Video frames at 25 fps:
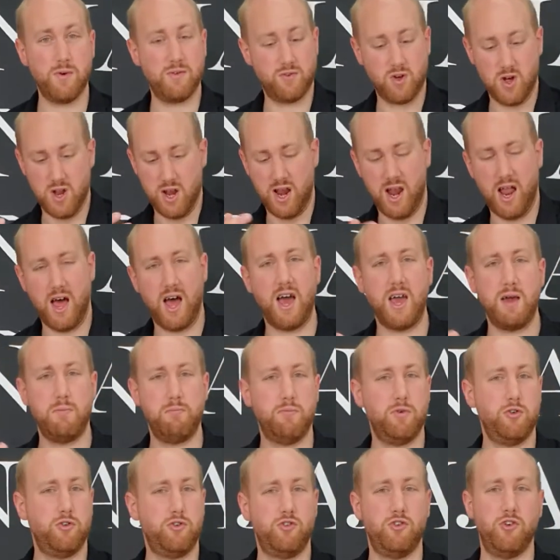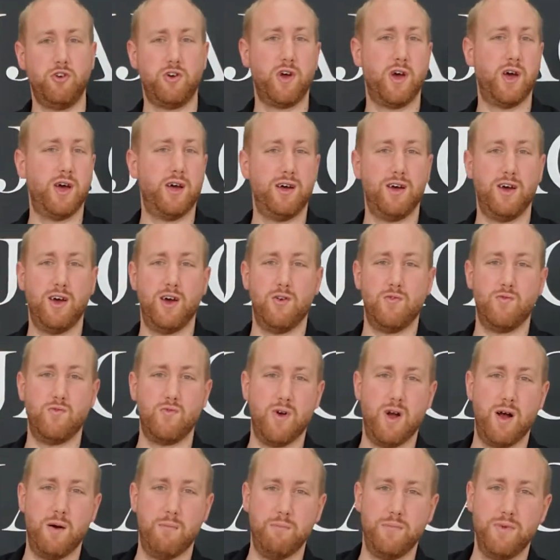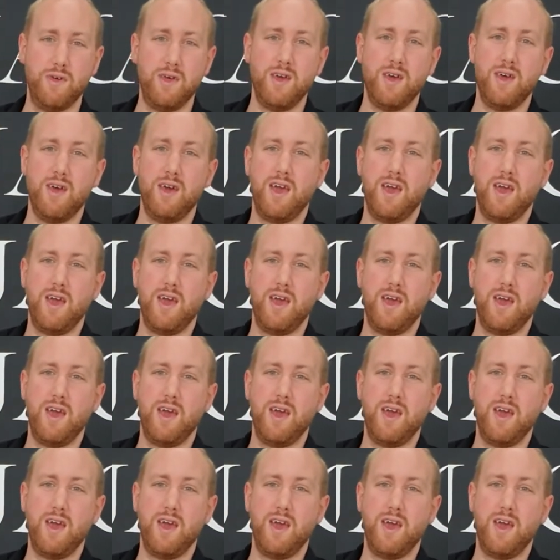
We've got lime, sugar, and rum.